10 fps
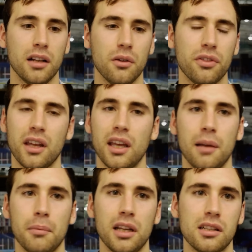I don't think he
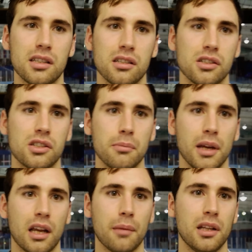had many decisions to
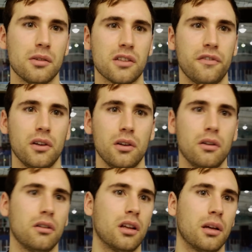make. I mean, there was a
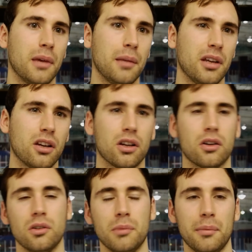few that maybe he could have
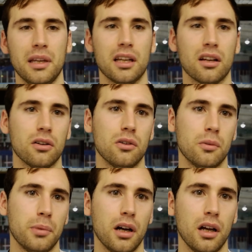called, maybe he didn't
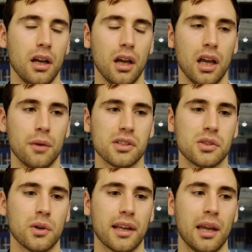call, but it was a
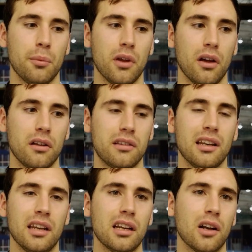sort of game that
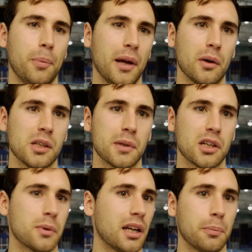didn't need a lot of penalties
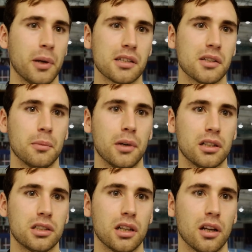because we had the puck so
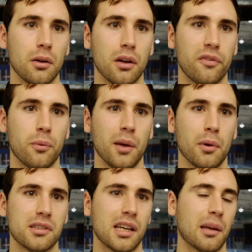much, you know. If we
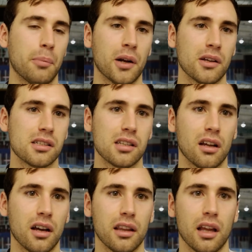were taking penalties
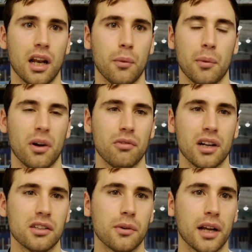tonight, then we weren't
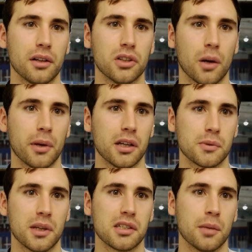really doing our job because
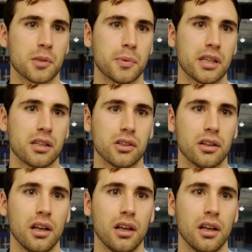we had so much possession.